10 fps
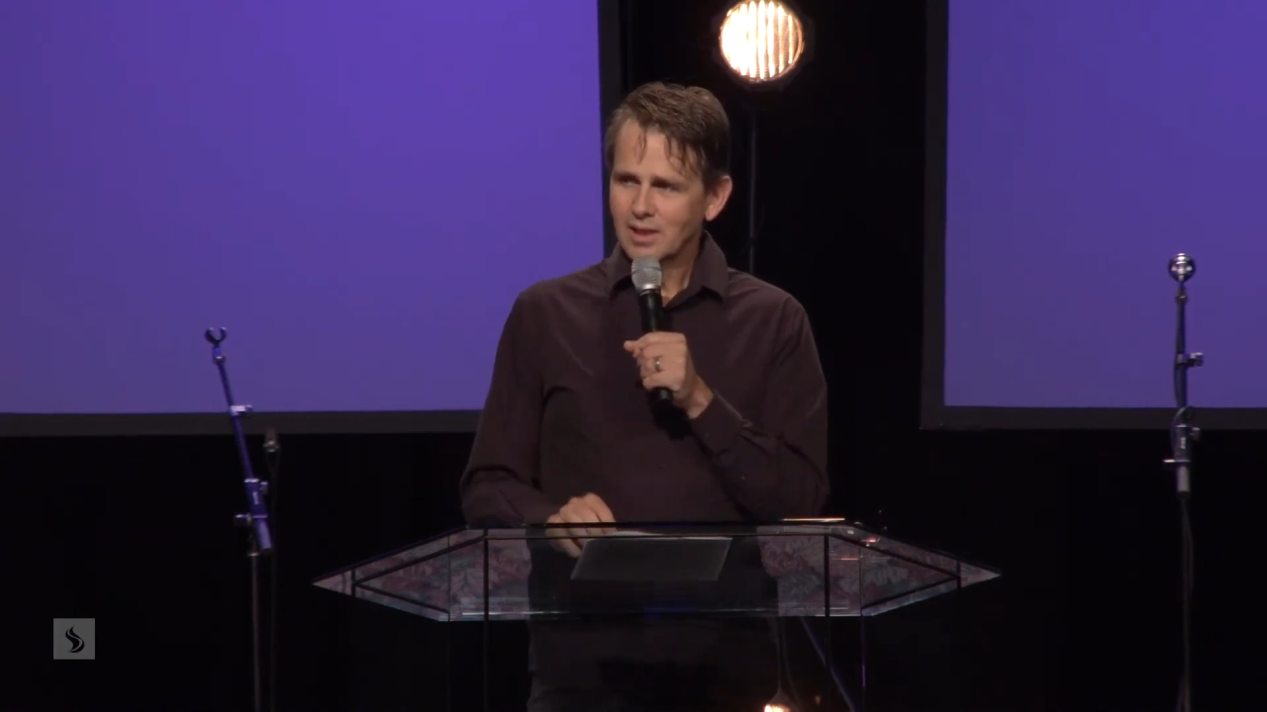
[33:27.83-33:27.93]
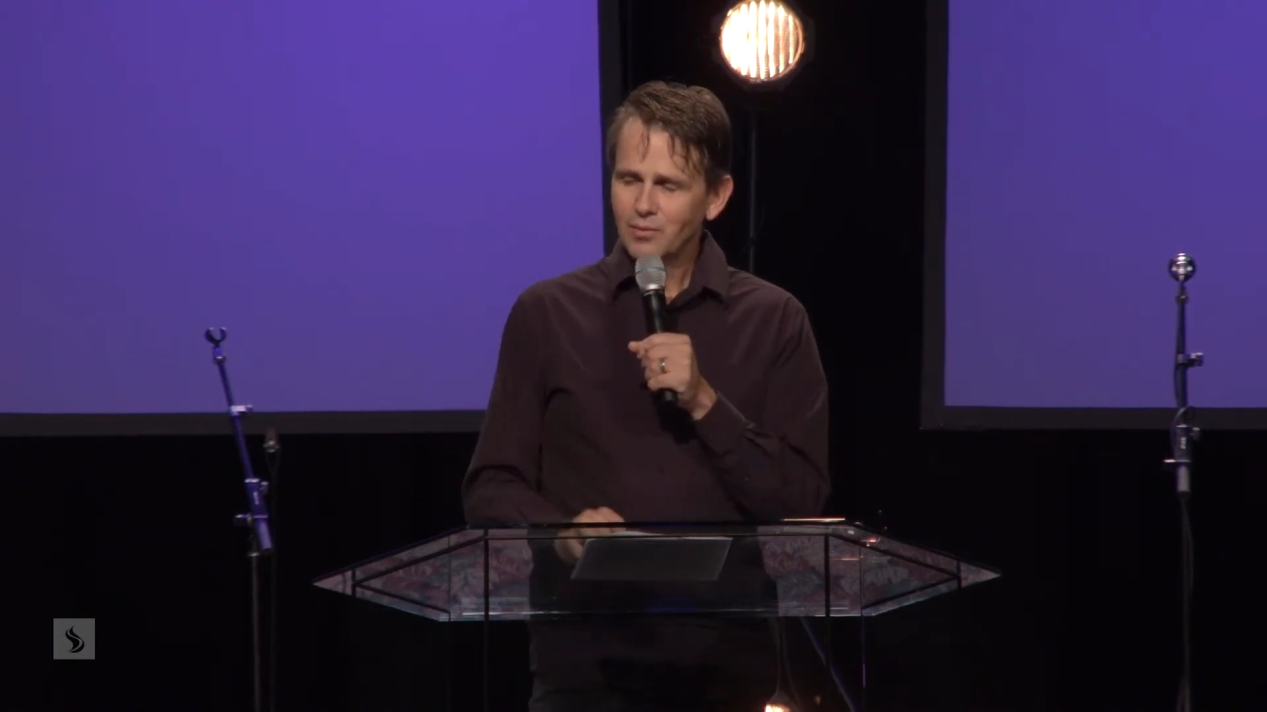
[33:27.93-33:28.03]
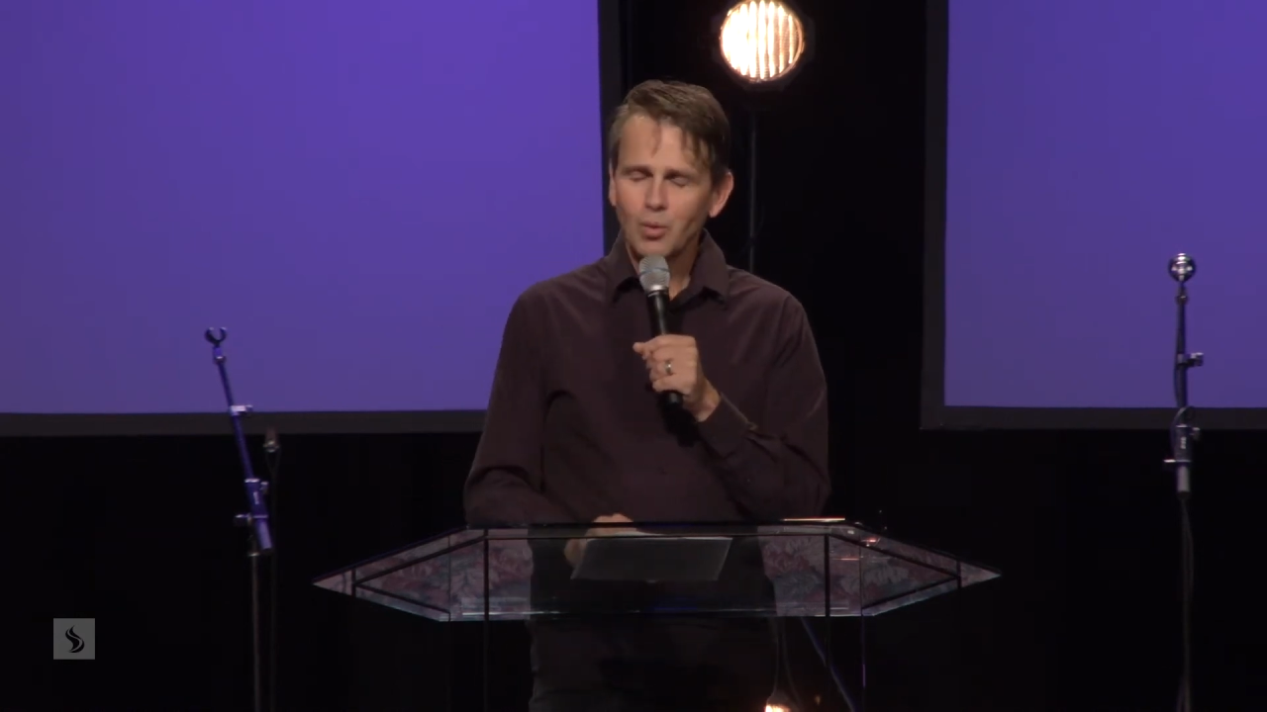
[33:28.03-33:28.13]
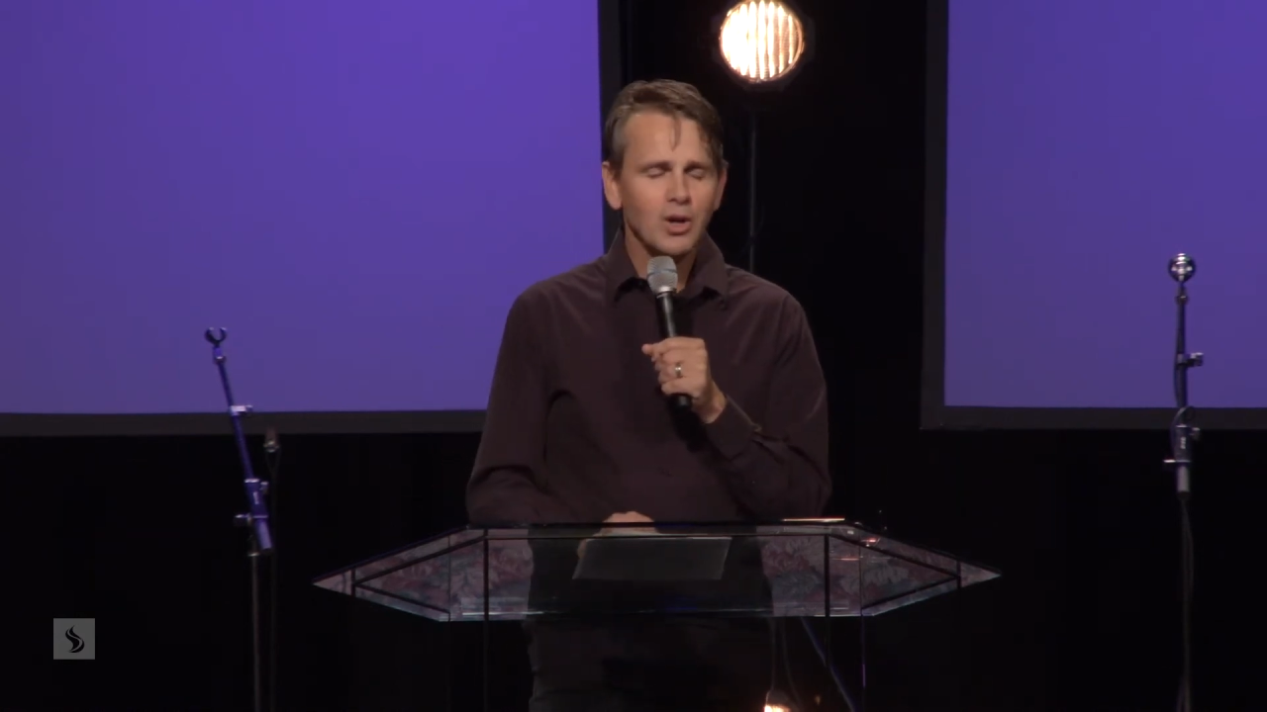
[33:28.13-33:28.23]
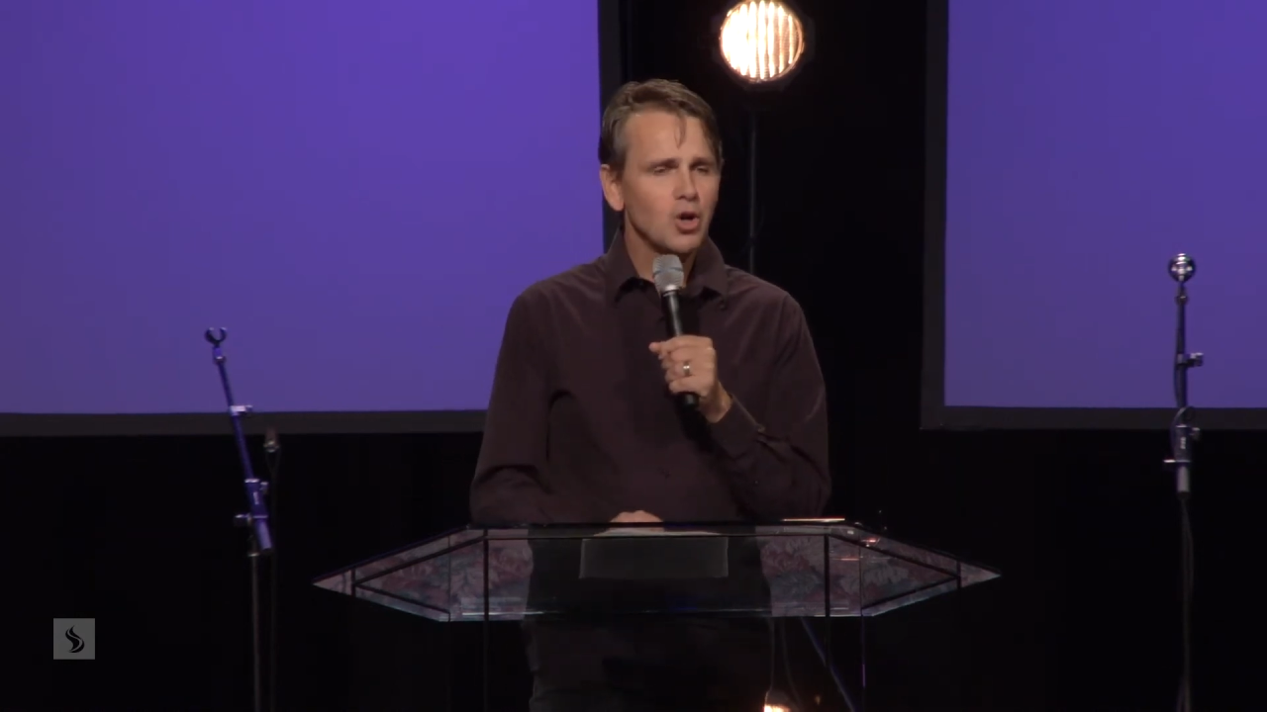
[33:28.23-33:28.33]

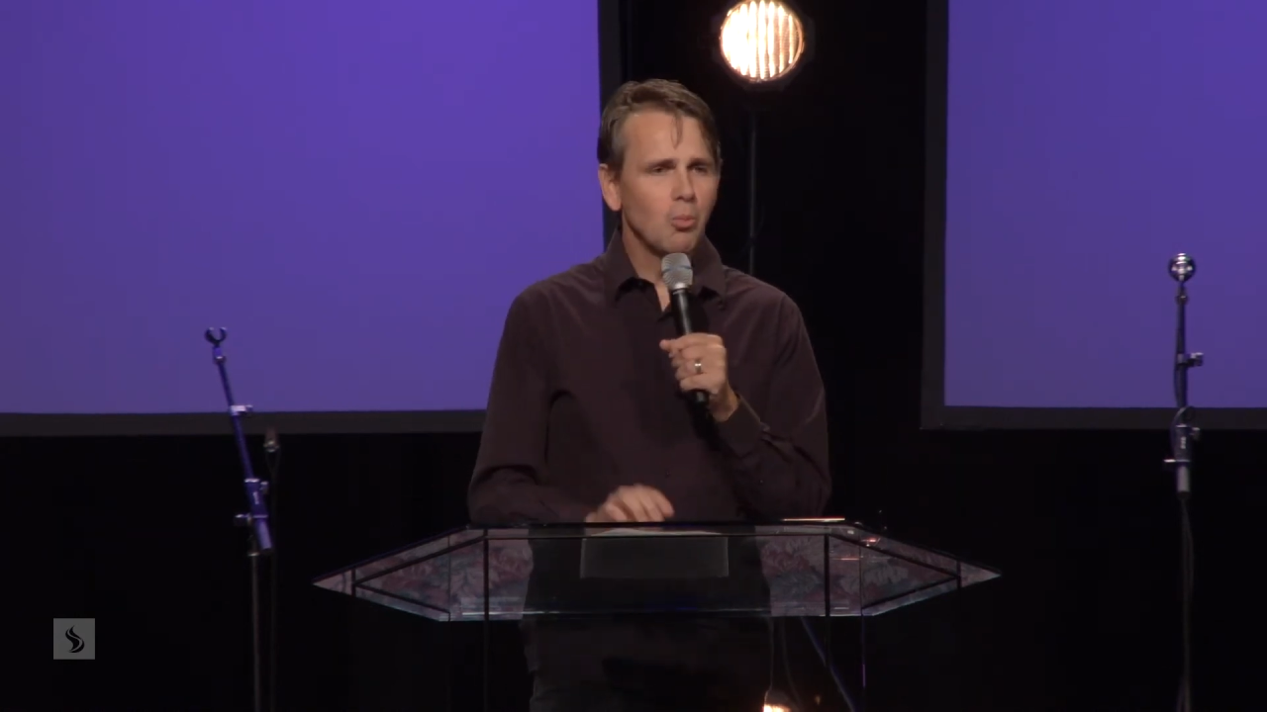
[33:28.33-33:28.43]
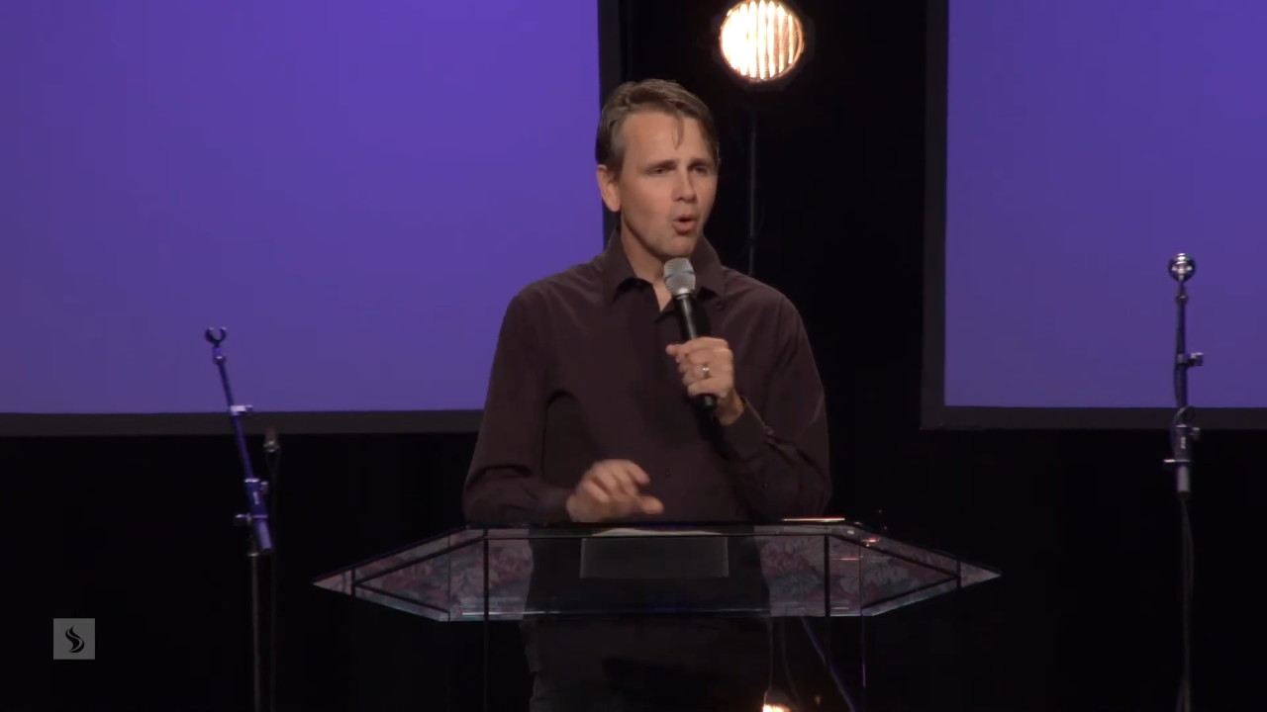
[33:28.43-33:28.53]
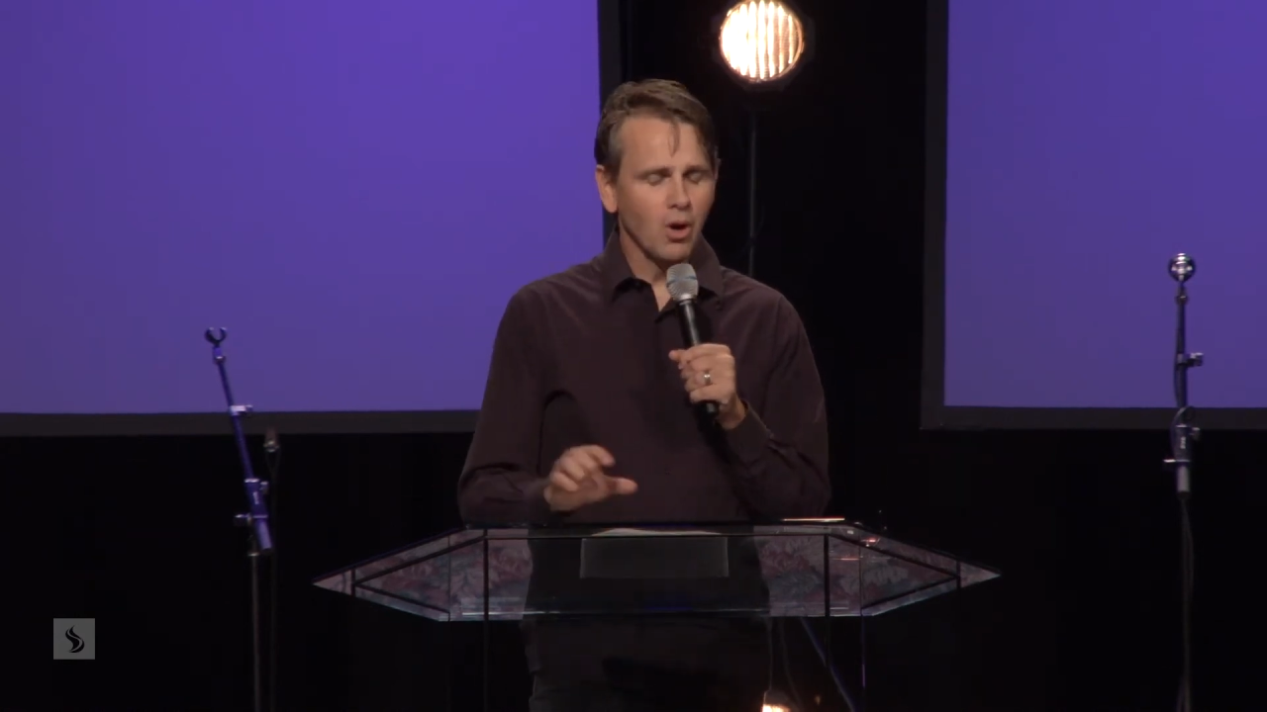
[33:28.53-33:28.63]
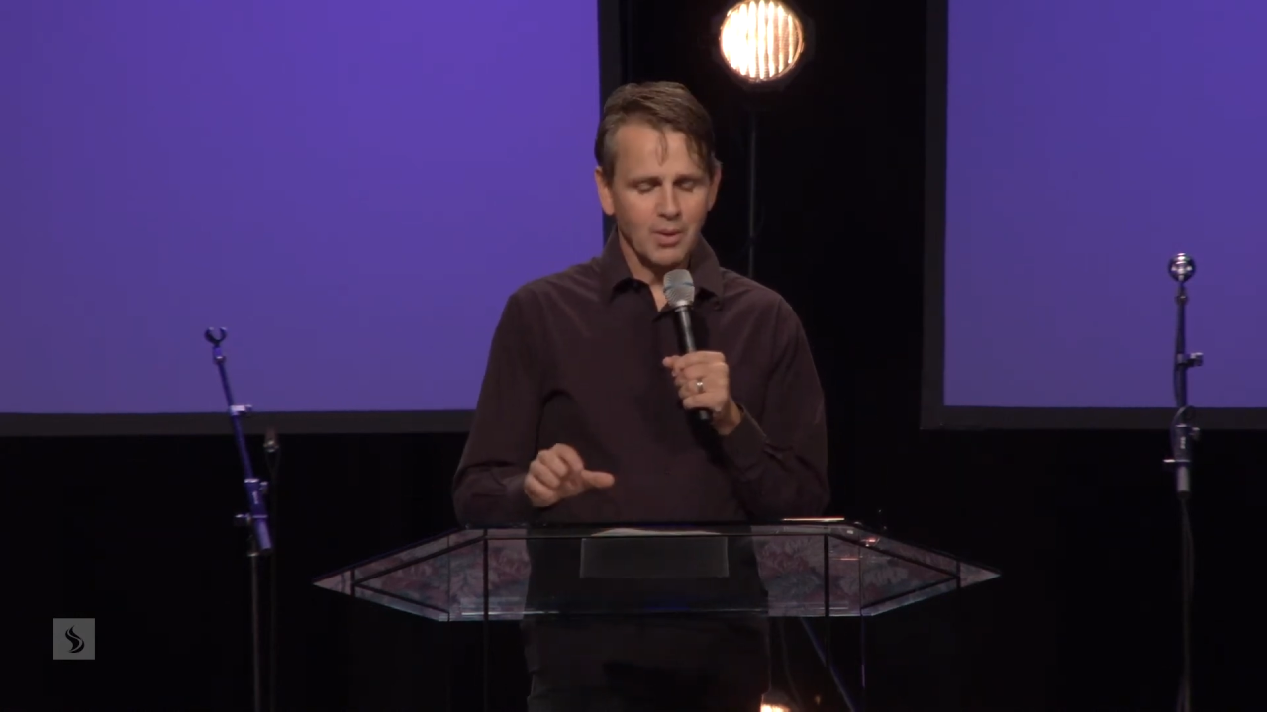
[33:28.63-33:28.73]
If you want to know more